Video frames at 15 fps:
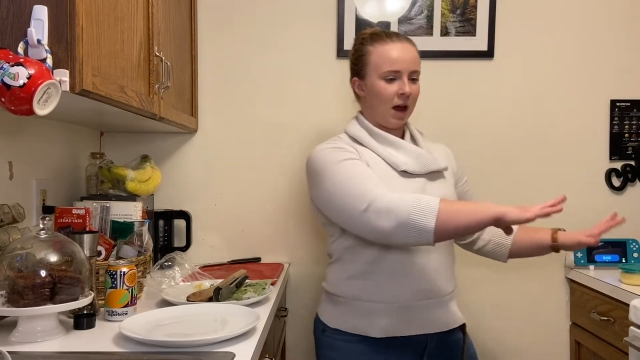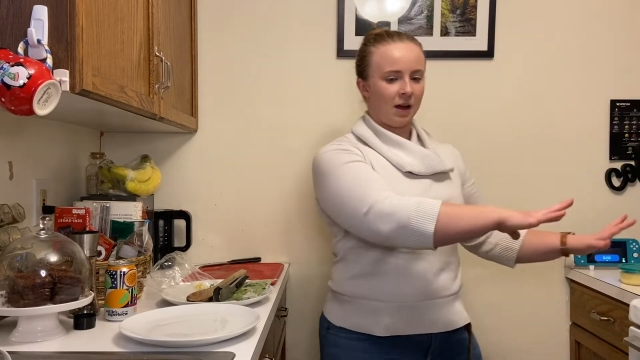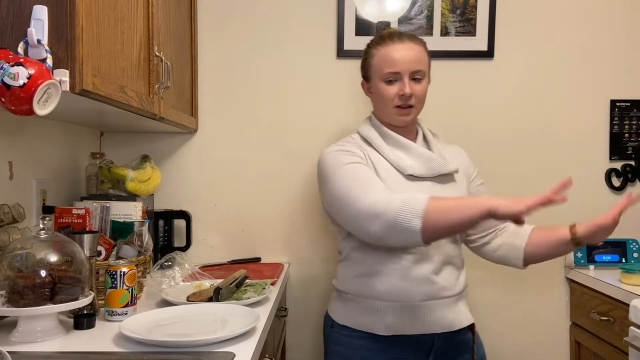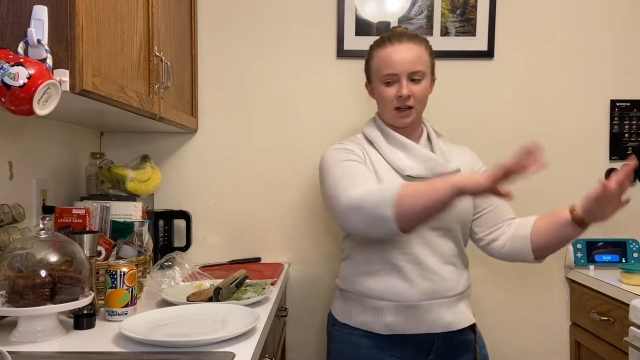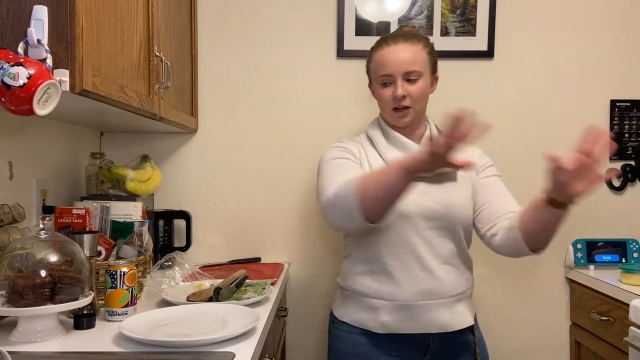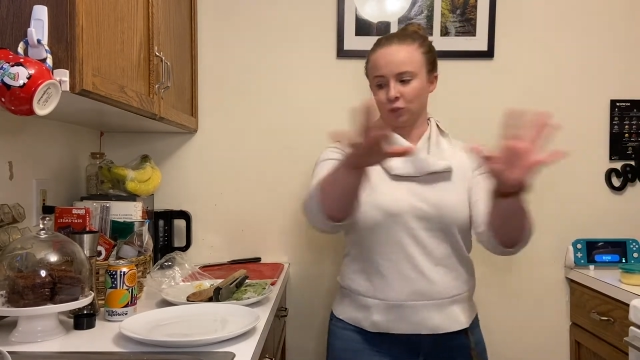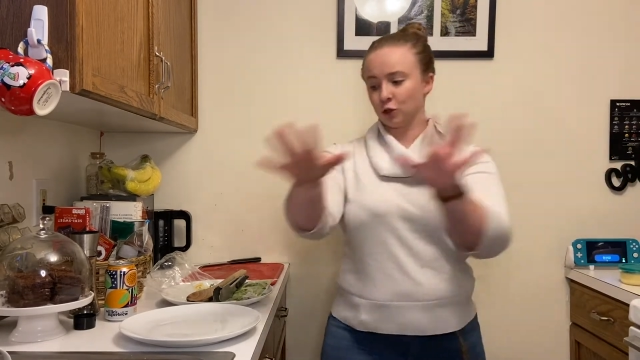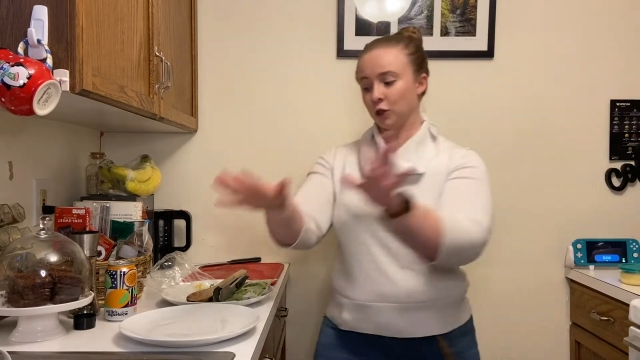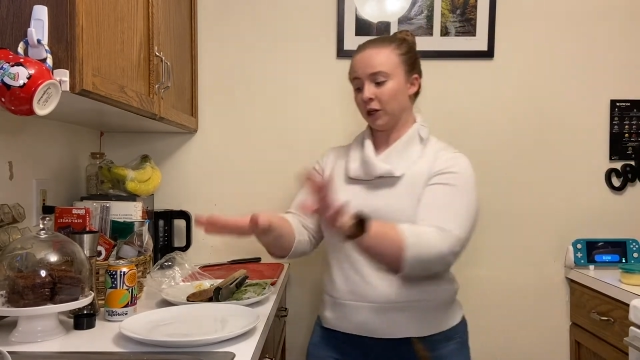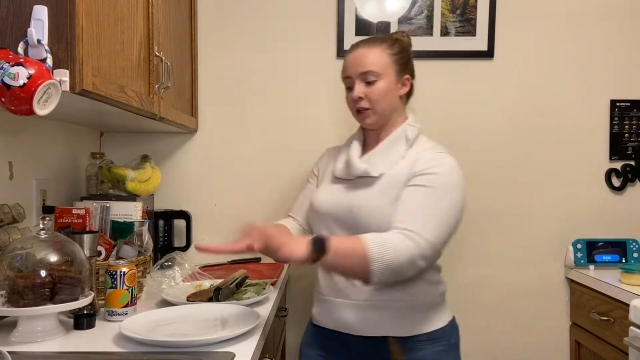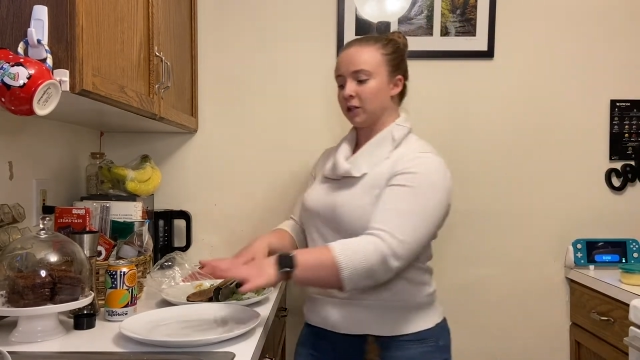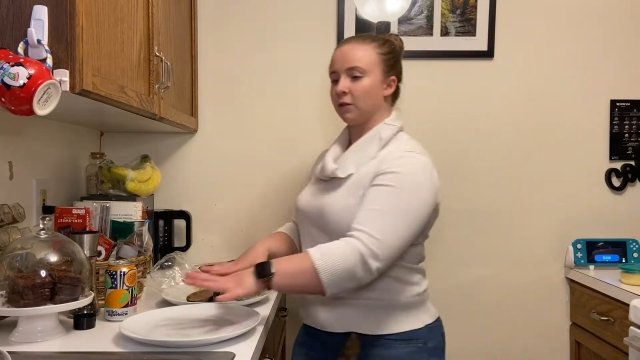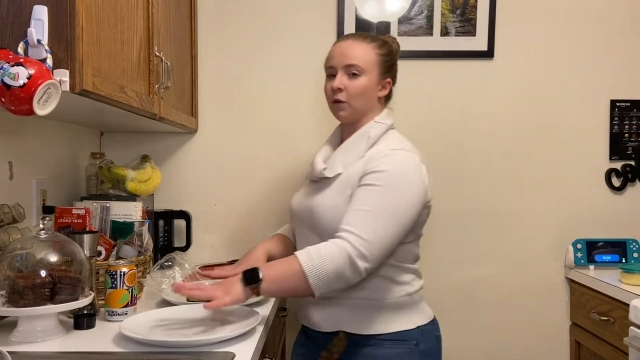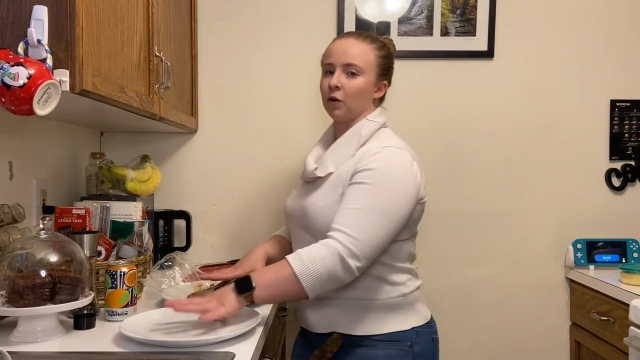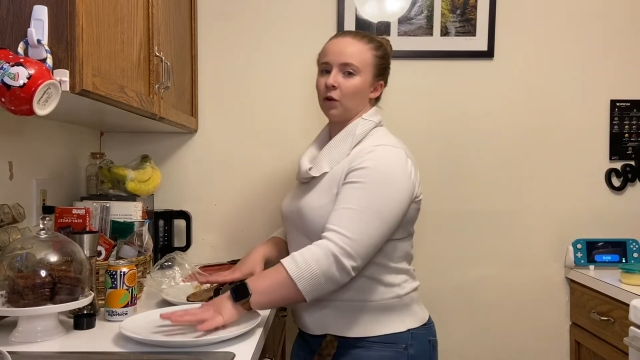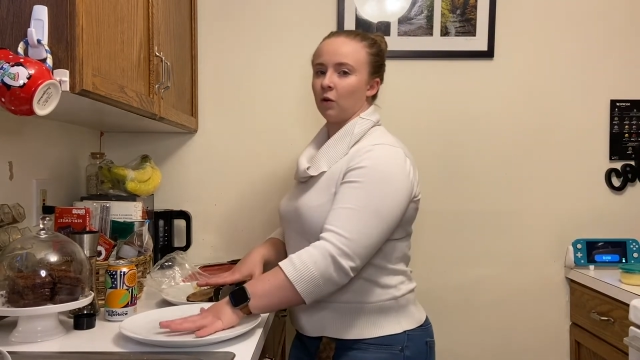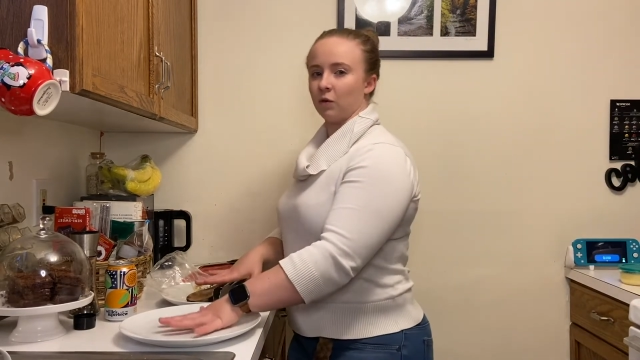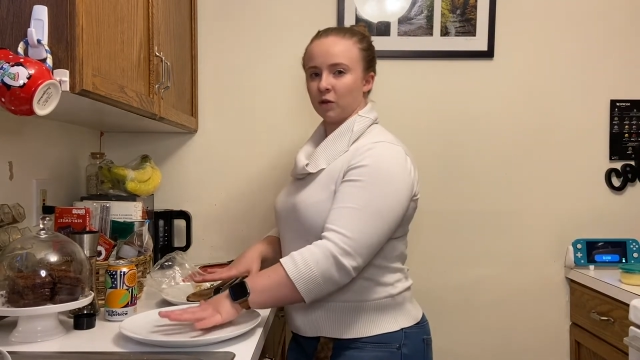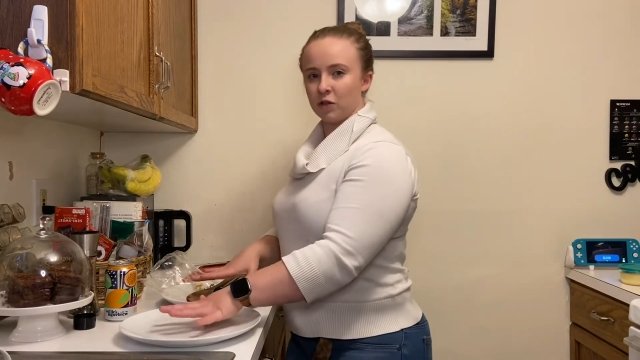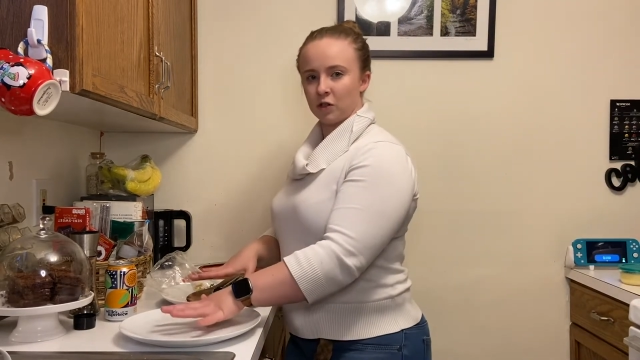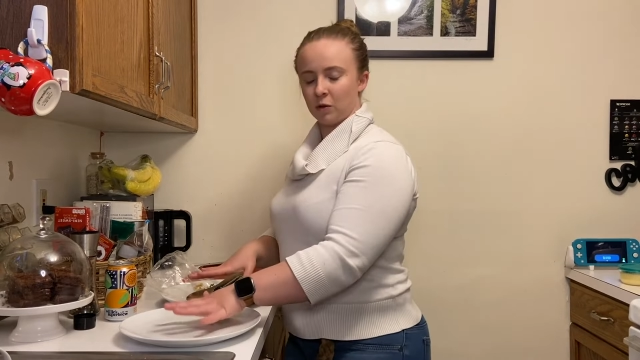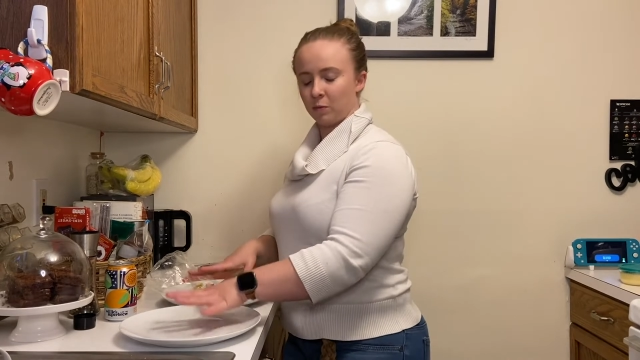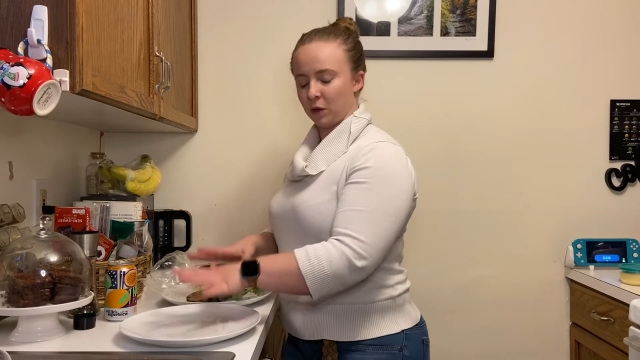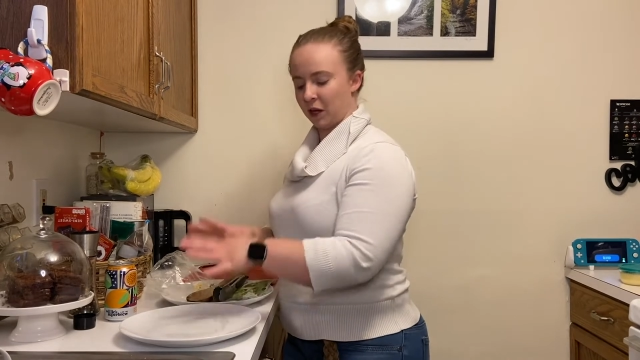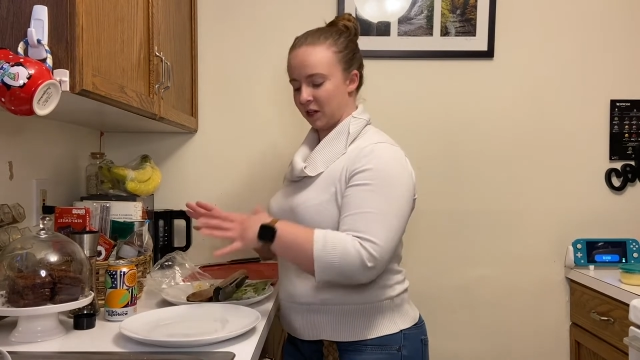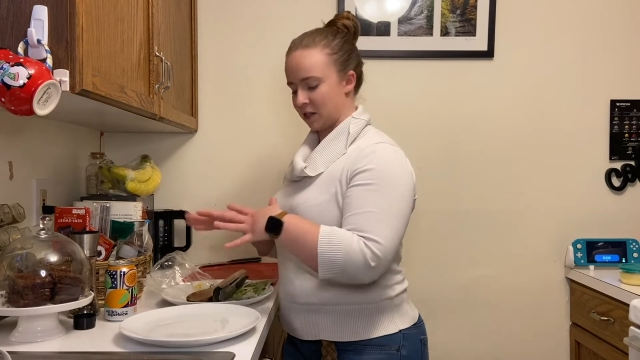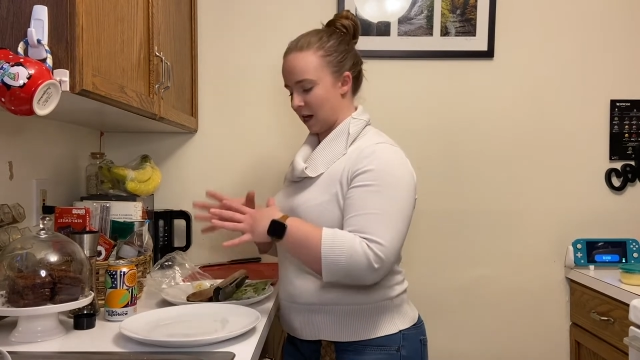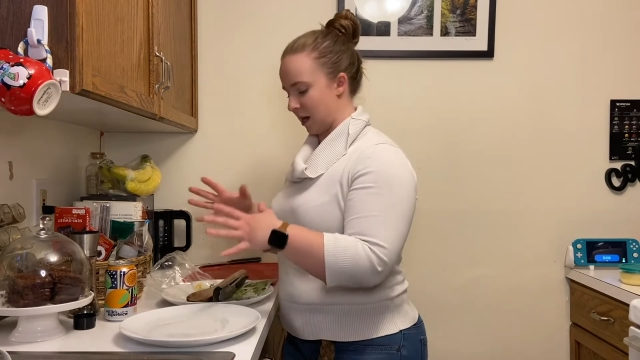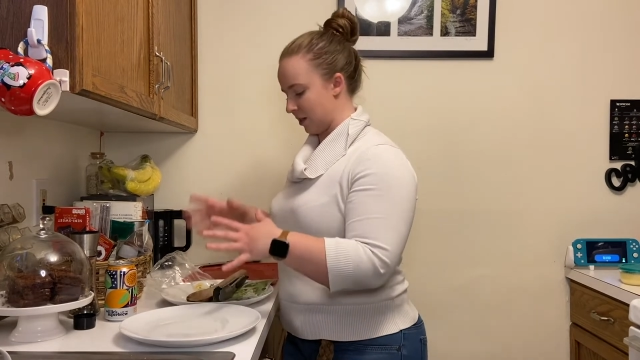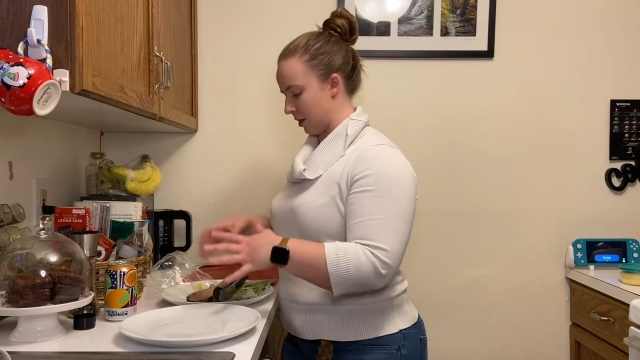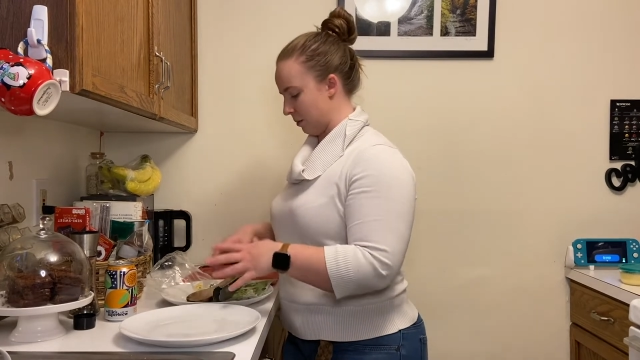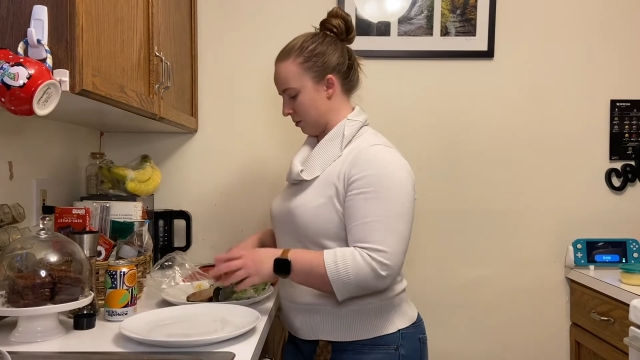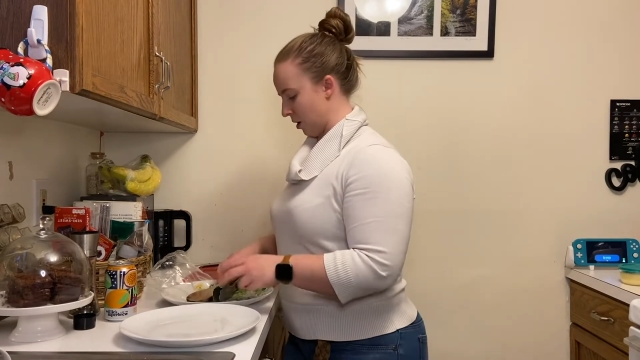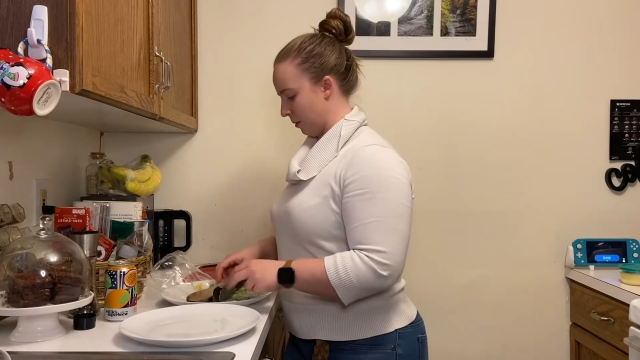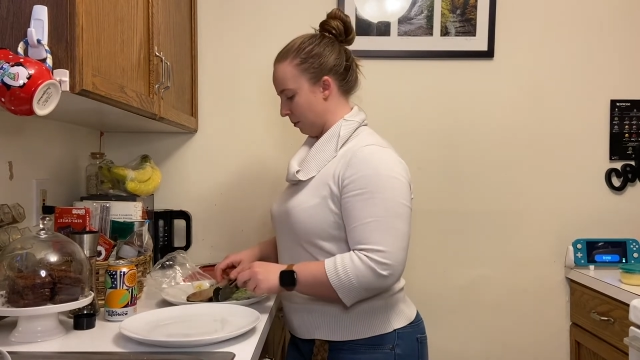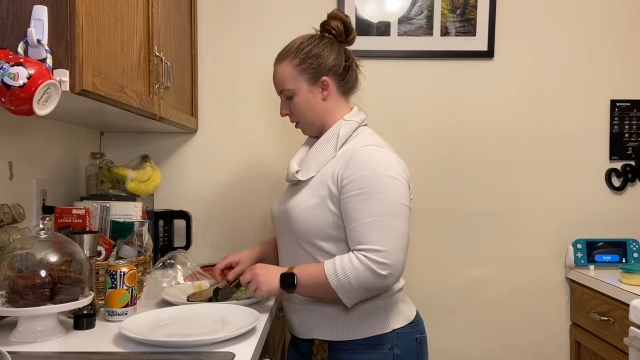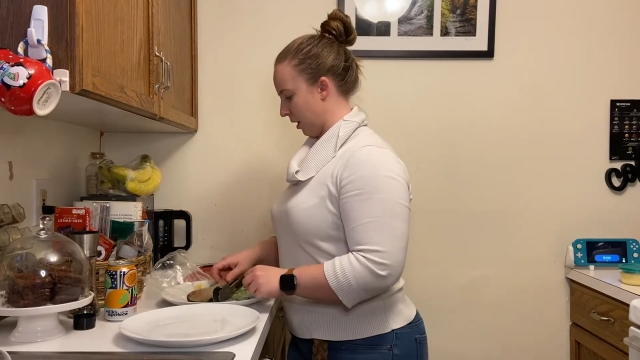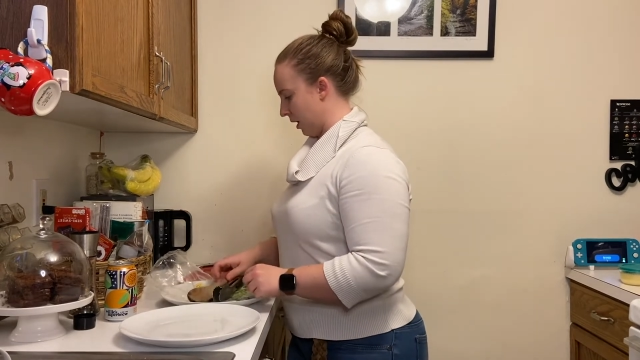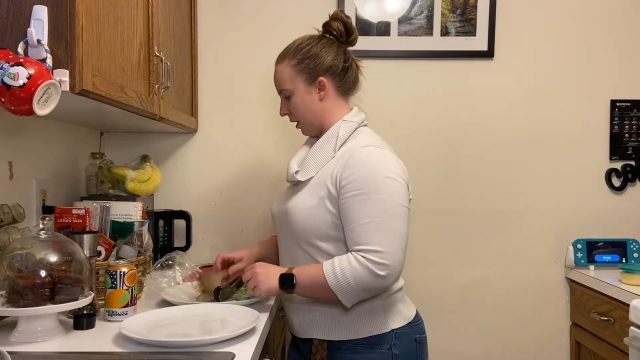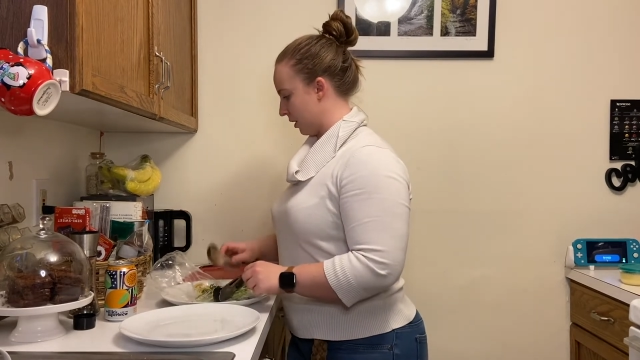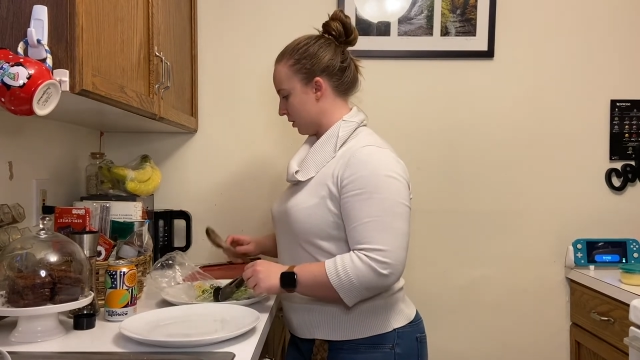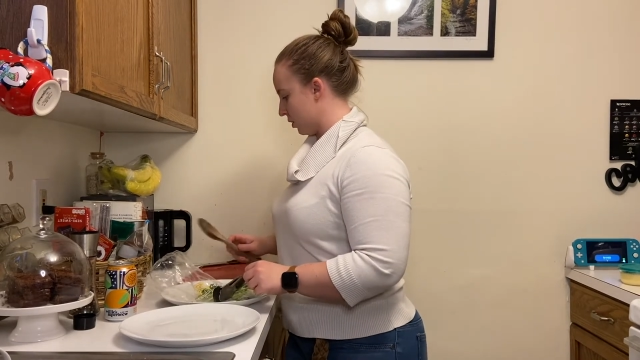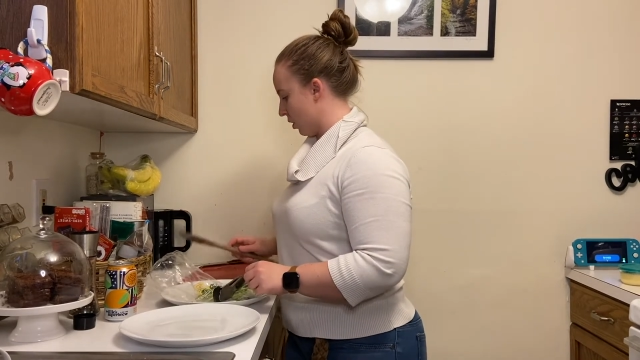and then I'll transfer it over to the plates as I'm done plating.